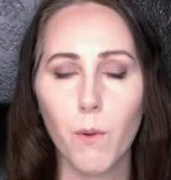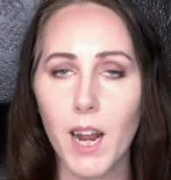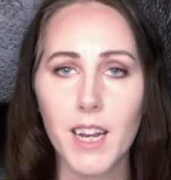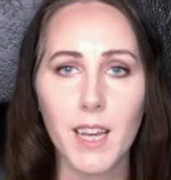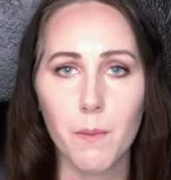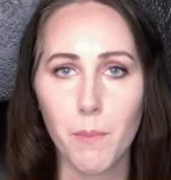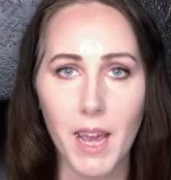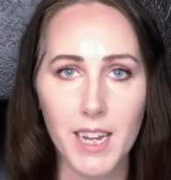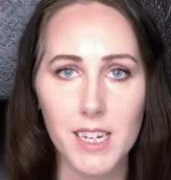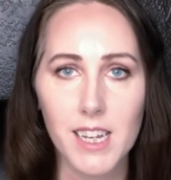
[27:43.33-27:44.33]
writing and
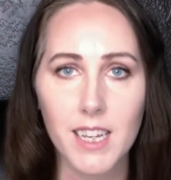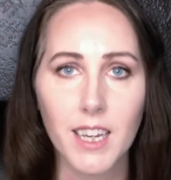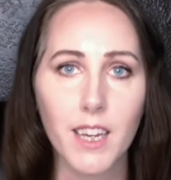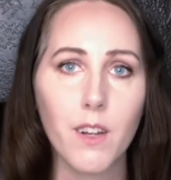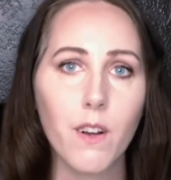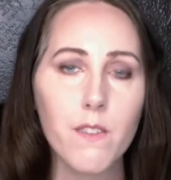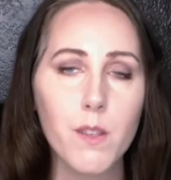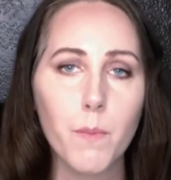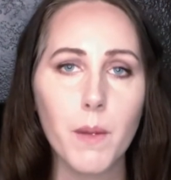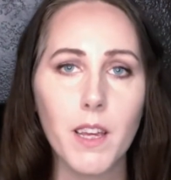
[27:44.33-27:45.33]
painting. It can
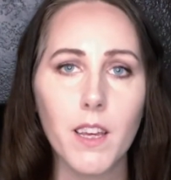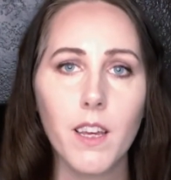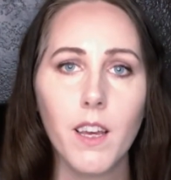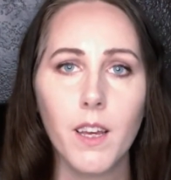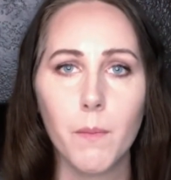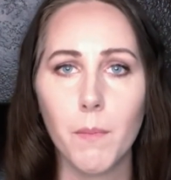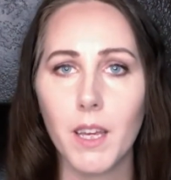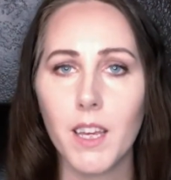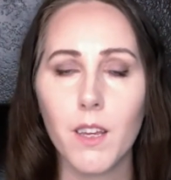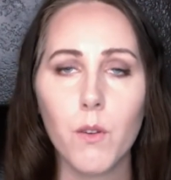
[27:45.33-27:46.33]
also be
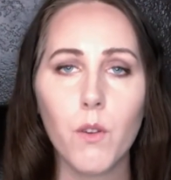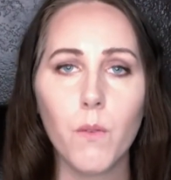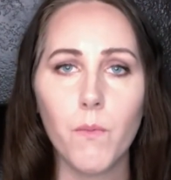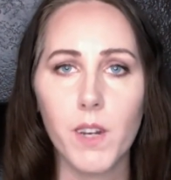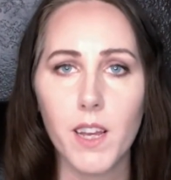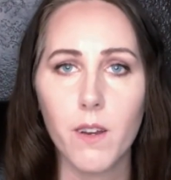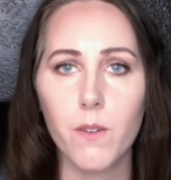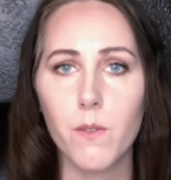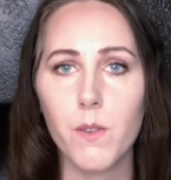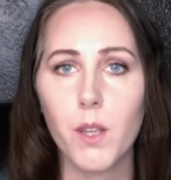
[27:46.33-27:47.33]
making YouTube
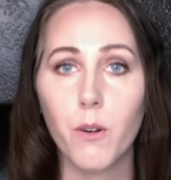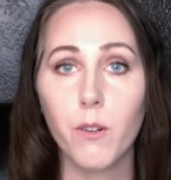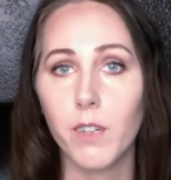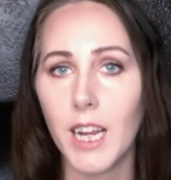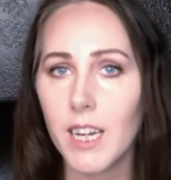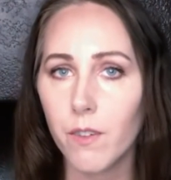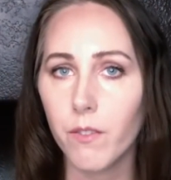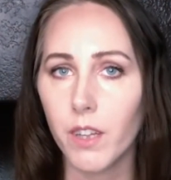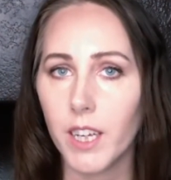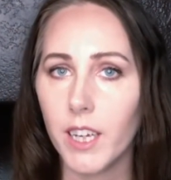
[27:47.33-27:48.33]
videos
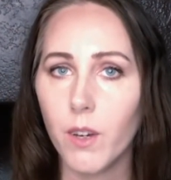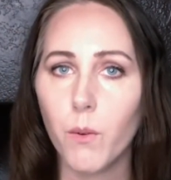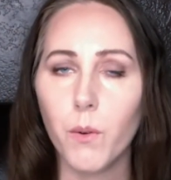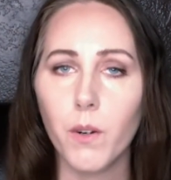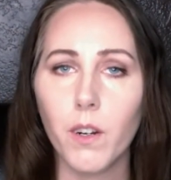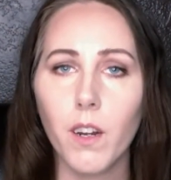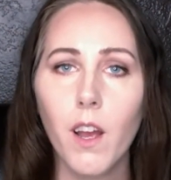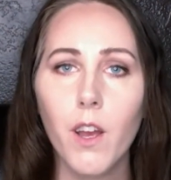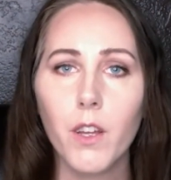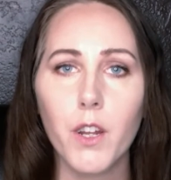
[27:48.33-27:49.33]
creatively,
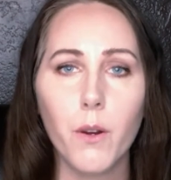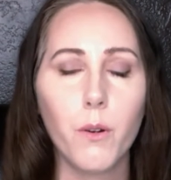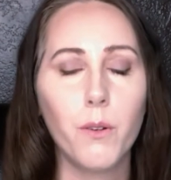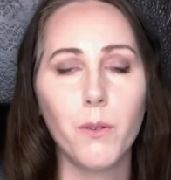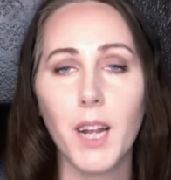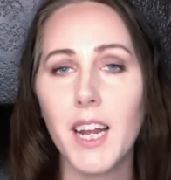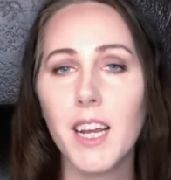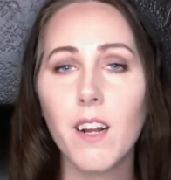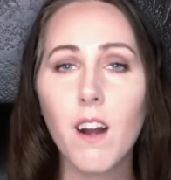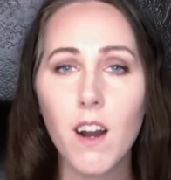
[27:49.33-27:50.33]
or,
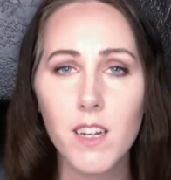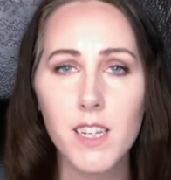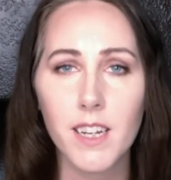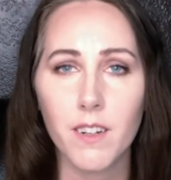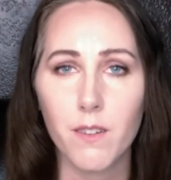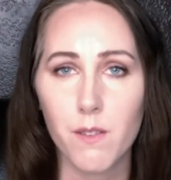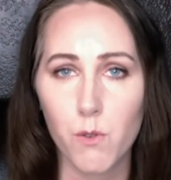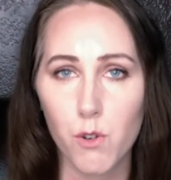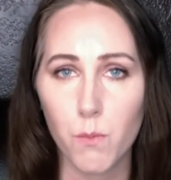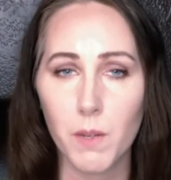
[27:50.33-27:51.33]
creating content on
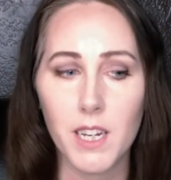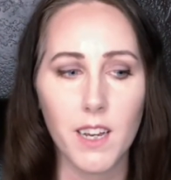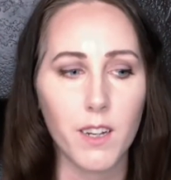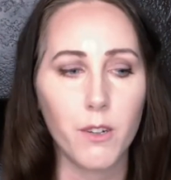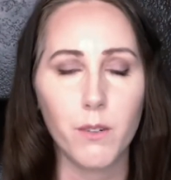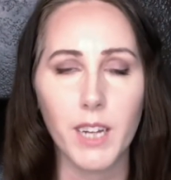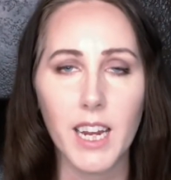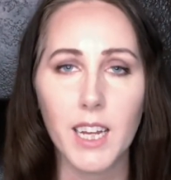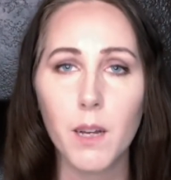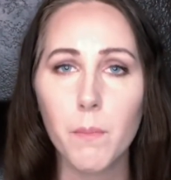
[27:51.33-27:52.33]
social media,
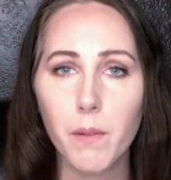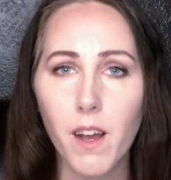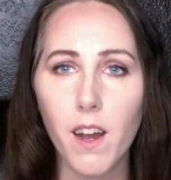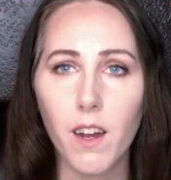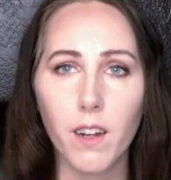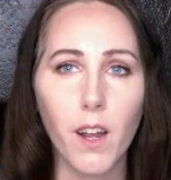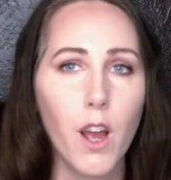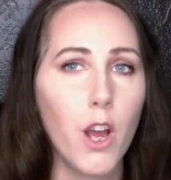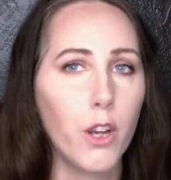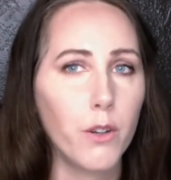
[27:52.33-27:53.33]
creating a blog,
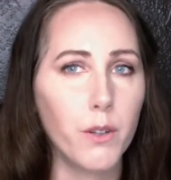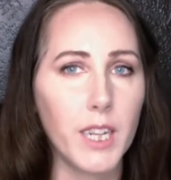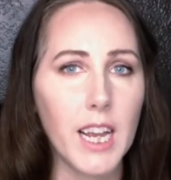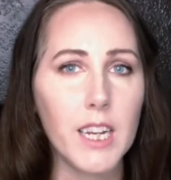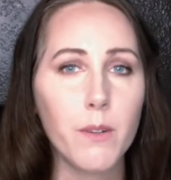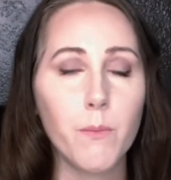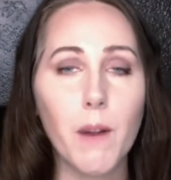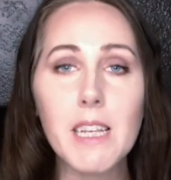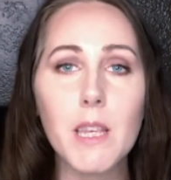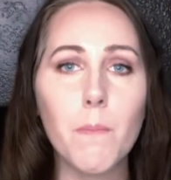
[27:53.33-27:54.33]
creating
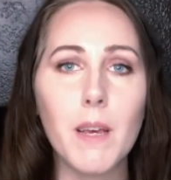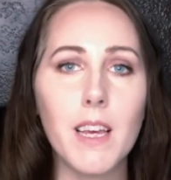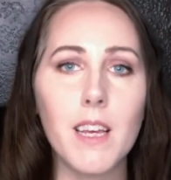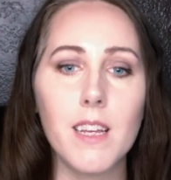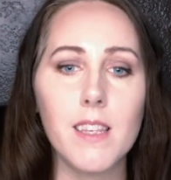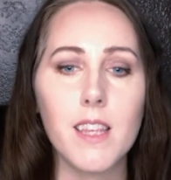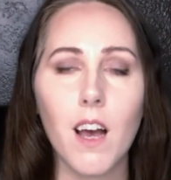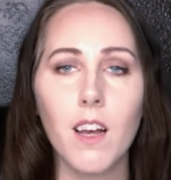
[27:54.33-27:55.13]
recipes,